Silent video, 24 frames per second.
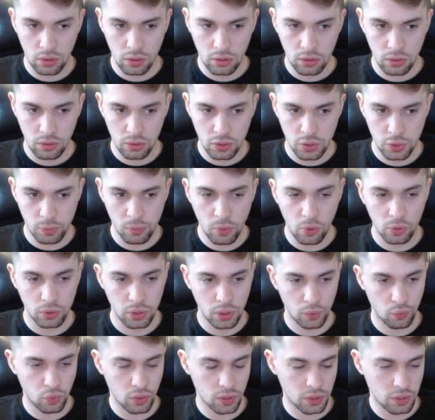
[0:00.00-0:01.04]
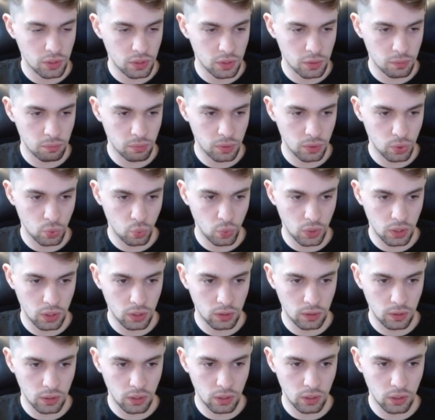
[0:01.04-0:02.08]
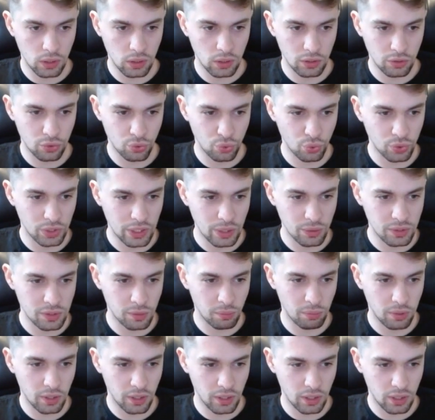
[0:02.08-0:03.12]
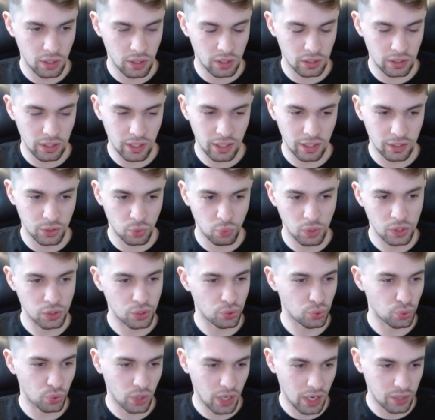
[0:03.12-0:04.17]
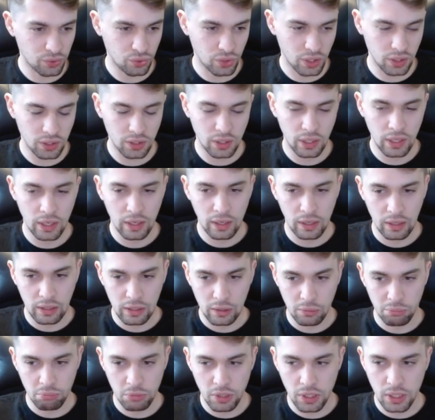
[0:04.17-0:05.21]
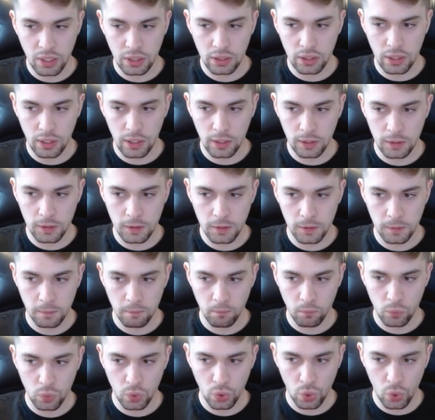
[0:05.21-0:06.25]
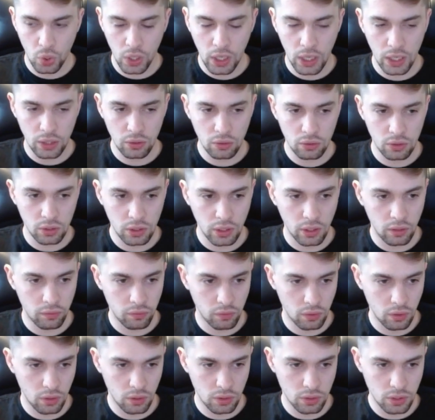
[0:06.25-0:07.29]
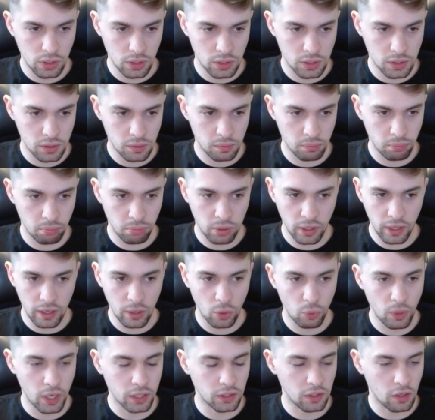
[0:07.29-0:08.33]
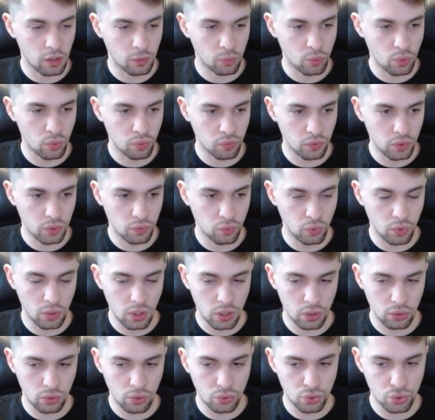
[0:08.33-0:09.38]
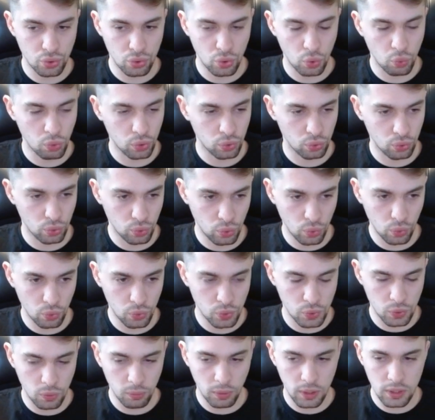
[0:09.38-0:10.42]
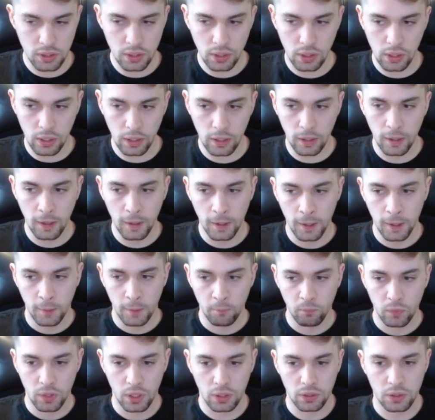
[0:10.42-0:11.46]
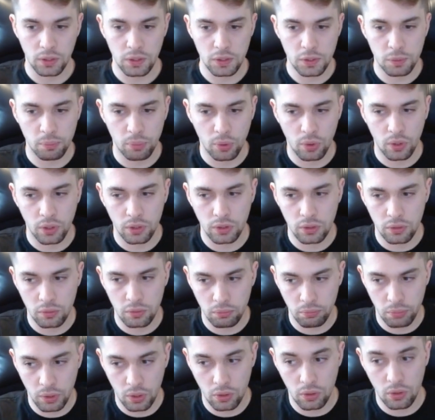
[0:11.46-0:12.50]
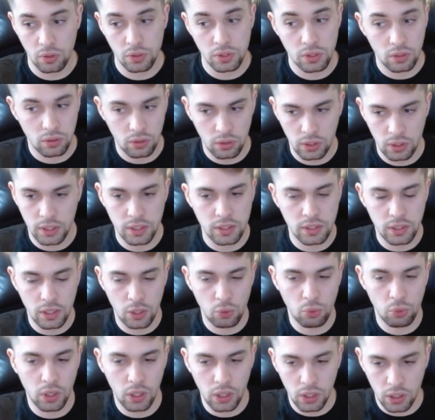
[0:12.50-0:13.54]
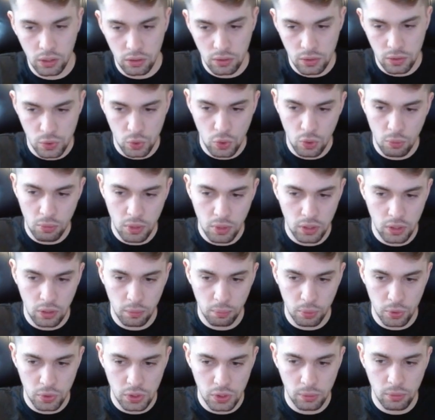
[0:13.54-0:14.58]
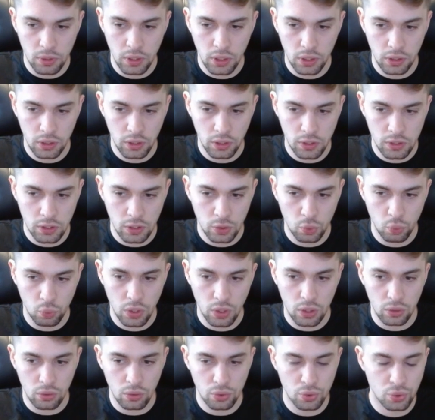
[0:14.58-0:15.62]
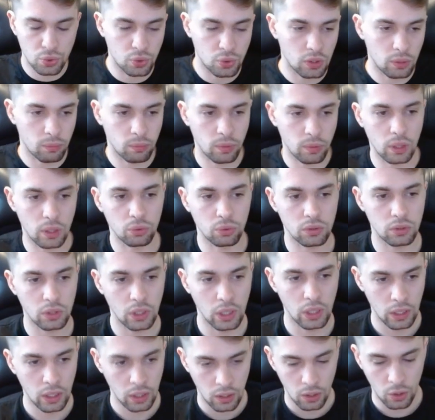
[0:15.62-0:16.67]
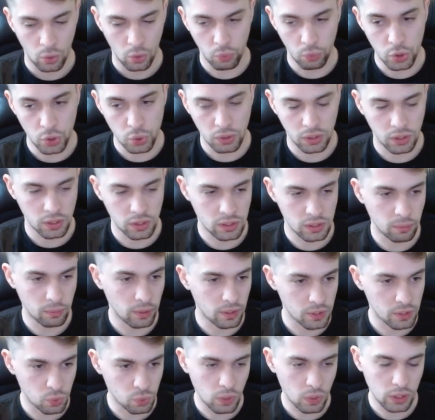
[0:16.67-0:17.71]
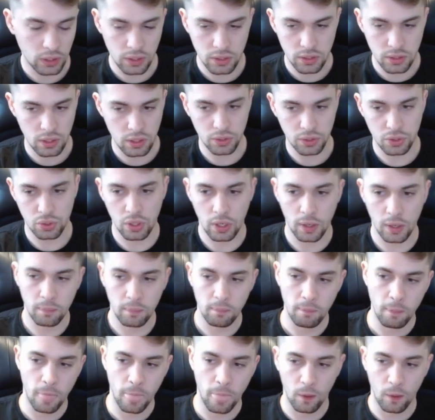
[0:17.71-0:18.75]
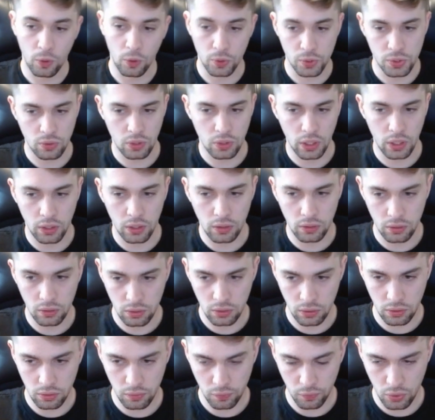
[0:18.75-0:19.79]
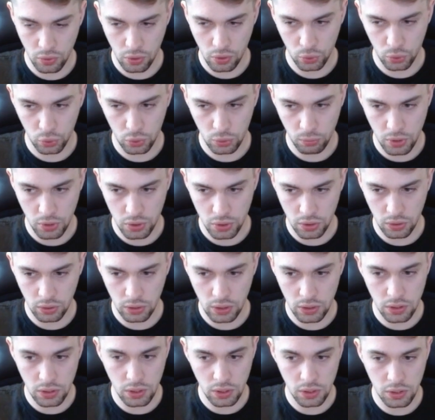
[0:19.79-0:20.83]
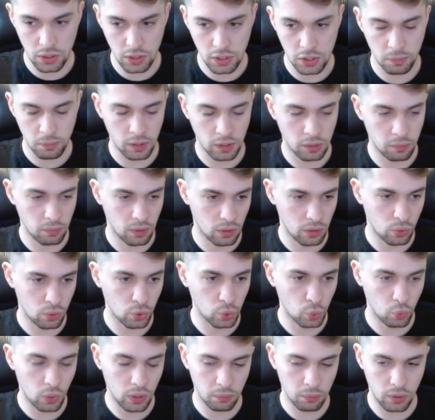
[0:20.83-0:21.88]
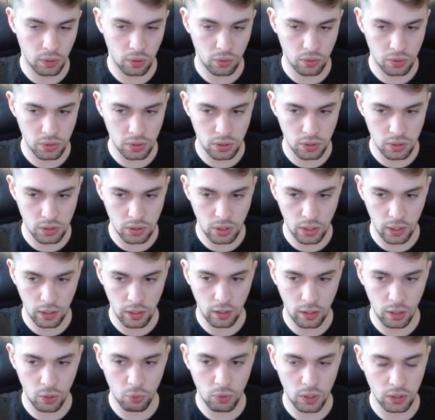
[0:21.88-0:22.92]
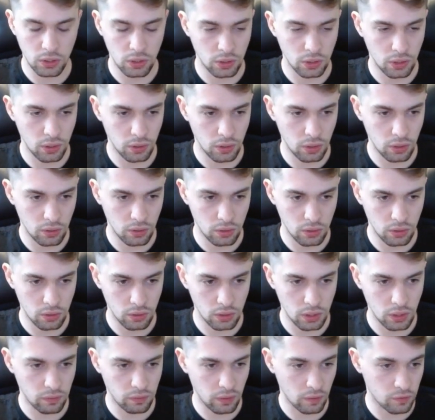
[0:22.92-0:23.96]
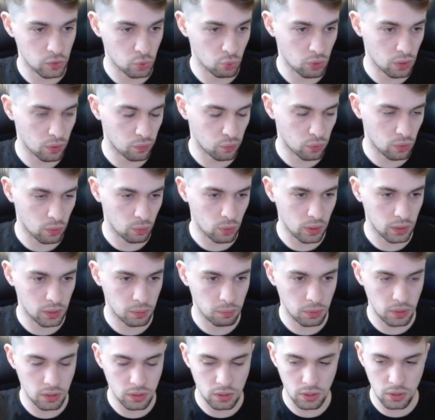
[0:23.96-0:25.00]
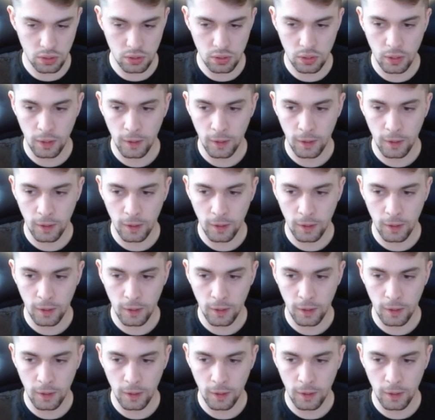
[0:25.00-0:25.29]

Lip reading: small differences between the 2000 player and like 2200, meaning that you cannot ever just play a waiting move if you are not sure what to do. So basically, at this point, because let's say we had so many possibilities and we are not sure about which one is the best one, etc. Also, I forgot to mention that c6 might be a good one because it's taking away the d5 square from white pieces.